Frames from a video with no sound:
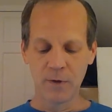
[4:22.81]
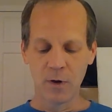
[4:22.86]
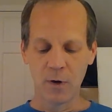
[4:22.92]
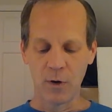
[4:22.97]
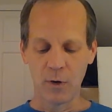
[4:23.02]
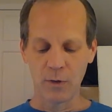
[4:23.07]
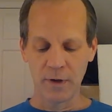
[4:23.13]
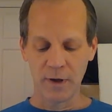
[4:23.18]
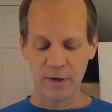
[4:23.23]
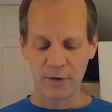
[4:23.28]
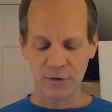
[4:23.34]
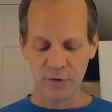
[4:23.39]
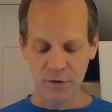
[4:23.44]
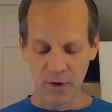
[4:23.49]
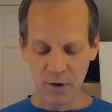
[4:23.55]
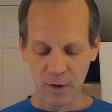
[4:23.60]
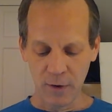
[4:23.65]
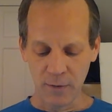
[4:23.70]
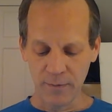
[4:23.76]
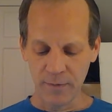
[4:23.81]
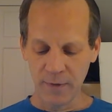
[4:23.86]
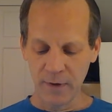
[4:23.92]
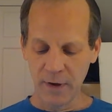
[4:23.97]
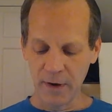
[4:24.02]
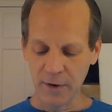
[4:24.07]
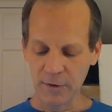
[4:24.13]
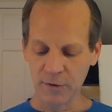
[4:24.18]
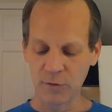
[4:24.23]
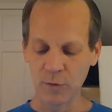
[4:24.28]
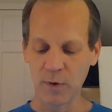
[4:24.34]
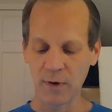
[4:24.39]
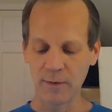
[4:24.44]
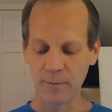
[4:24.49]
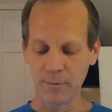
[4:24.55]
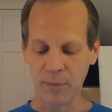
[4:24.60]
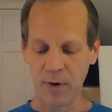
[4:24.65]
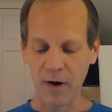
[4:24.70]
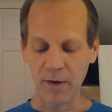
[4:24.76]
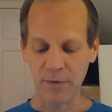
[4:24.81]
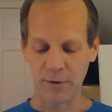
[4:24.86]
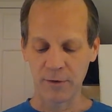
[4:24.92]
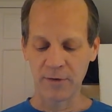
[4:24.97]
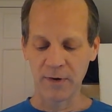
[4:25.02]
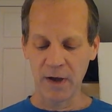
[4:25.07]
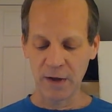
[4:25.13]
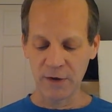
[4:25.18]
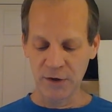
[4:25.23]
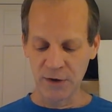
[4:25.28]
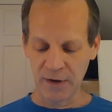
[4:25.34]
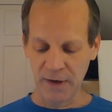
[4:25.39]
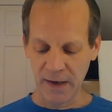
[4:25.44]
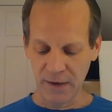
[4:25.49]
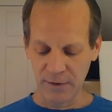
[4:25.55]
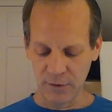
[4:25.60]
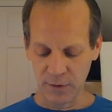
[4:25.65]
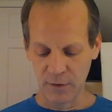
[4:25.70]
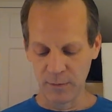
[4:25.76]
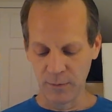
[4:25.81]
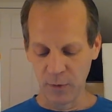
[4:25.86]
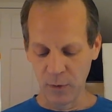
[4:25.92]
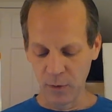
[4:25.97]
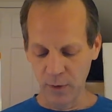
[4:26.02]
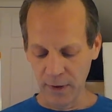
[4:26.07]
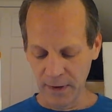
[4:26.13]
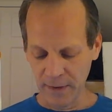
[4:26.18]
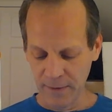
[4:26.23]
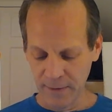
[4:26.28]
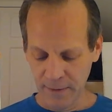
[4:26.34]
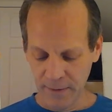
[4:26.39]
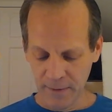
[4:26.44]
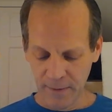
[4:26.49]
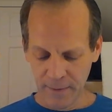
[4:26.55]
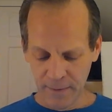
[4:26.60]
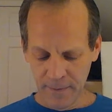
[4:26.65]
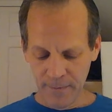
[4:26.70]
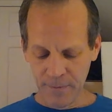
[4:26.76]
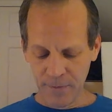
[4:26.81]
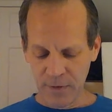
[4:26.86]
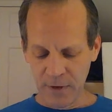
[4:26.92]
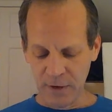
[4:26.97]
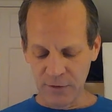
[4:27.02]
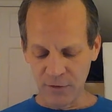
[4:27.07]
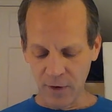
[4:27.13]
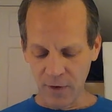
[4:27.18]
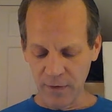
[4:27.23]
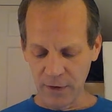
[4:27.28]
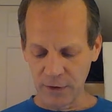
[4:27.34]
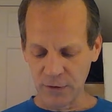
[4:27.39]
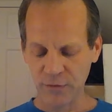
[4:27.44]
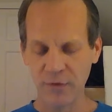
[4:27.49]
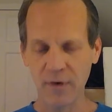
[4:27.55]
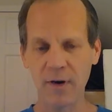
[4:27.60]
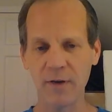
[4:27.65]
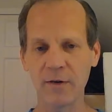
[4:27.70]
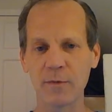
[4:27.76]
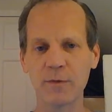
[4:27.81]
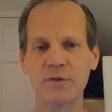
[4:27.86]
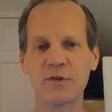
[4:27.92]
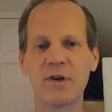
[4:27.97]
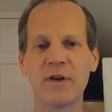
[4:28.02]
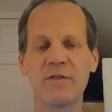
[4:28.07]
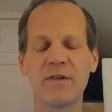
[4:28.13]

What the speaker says: Okay, so here's what bothered Nachiketa, the boy. He saw that his father was